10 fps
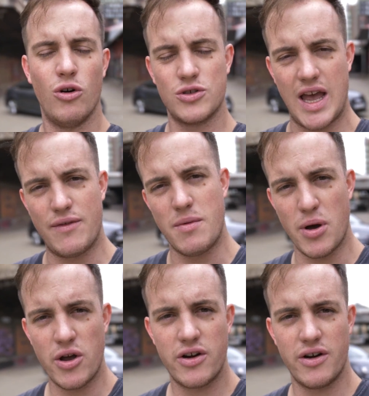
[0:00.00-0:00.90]
Also have a
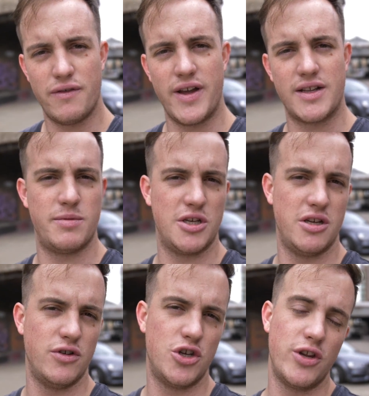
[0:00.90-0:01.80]
bokeh effect,
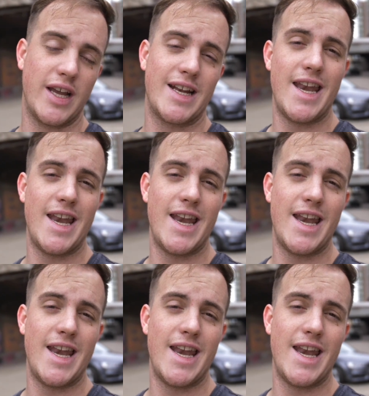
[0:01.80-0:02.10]
especially if you're shooting at